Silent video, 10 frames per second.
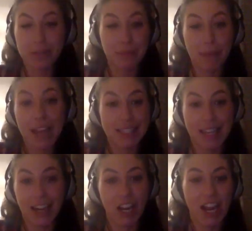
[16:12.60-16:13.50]

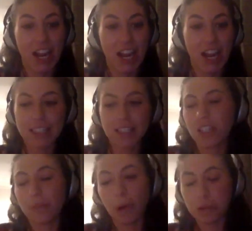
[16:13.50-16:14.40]
amazing, and I had
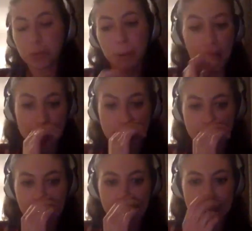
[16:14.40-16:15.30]
multiple
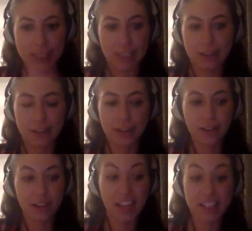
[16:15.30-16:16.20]
lenses and
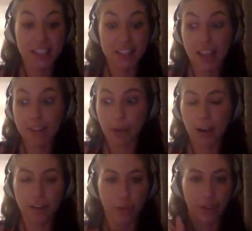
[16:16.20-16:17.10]
things that saved my
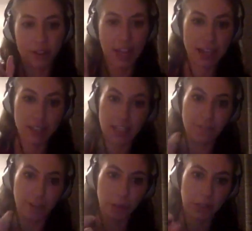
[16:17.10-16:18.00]
life were those
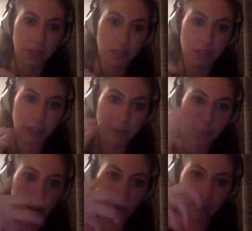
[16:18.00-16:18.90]
ND filters that you
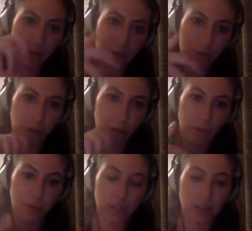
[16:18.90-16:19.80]
screw on to